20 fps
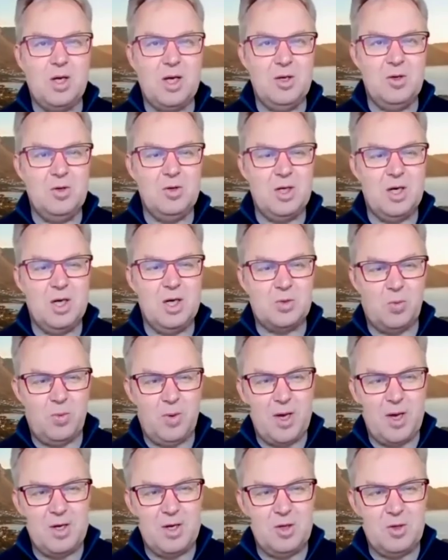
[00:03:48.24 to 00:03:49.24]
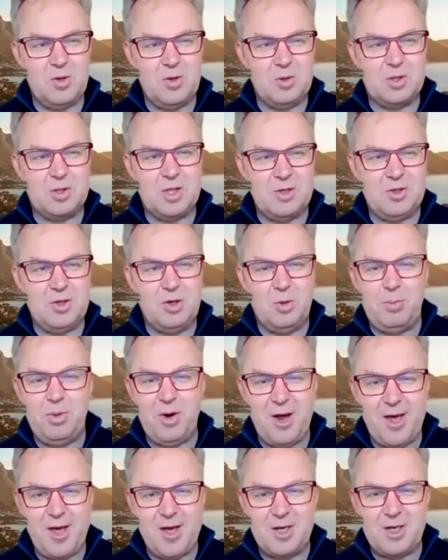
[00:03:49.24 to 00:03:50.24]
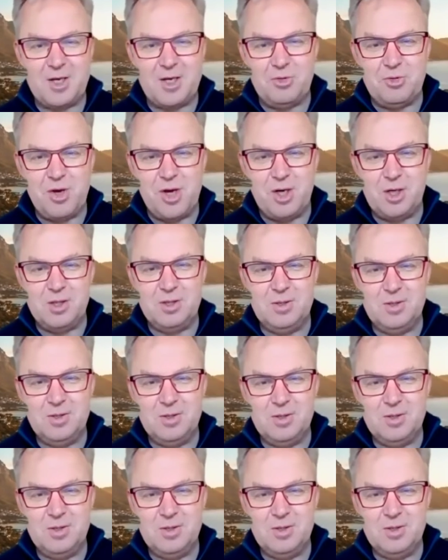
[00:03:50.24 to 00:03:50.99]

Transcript: can you tell us, where did you start your playing career?